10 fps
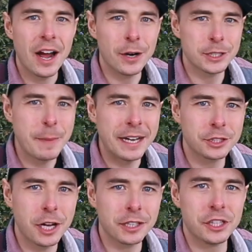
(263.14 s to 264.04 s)
Our
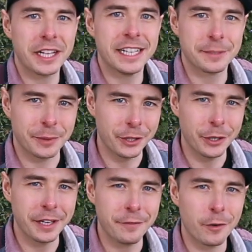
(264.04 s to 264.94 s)
spatchcocked chicken has been
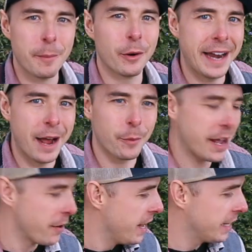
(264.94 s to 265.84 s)
cooking for about an hour
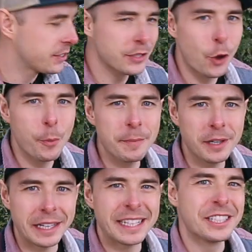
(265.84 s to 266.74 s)
now, and so let's open up
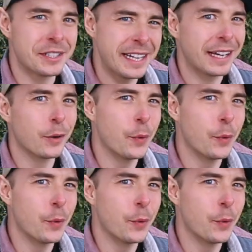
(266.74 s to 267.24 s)
the lid and just take a